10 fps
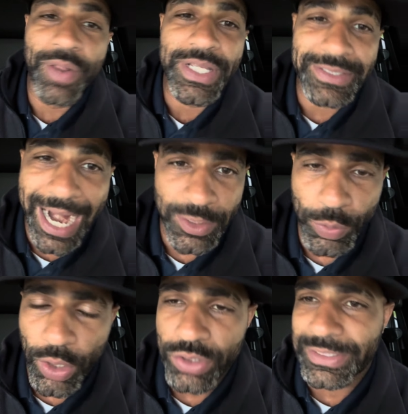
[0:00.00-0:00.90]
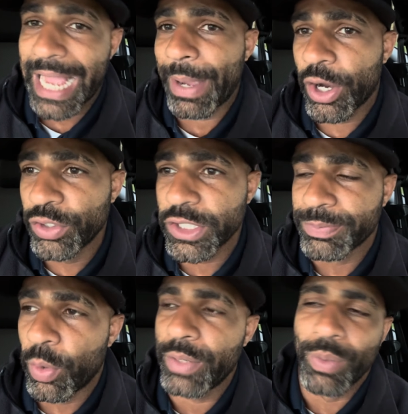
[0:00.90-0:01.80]
these nights, we're going to stop. I heard this
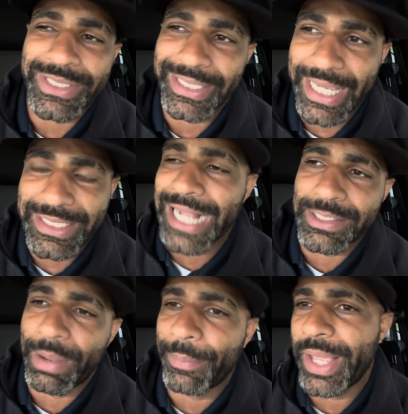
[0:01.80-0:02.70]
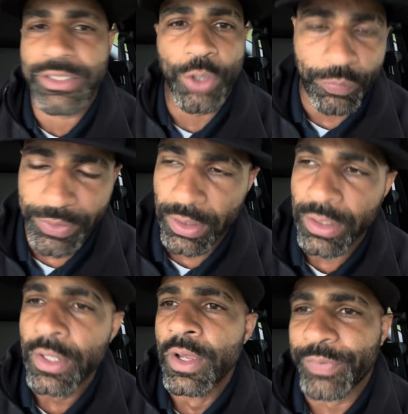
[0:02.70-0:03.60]
morning. Once again, shout out to my man Stofia
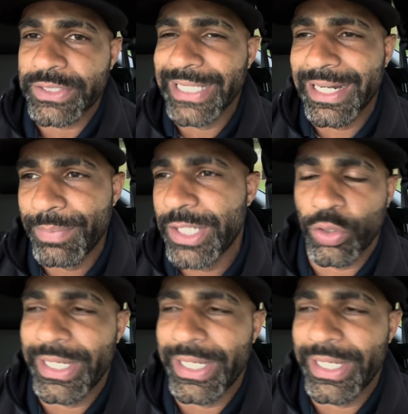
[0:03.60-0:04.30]
for sending me this on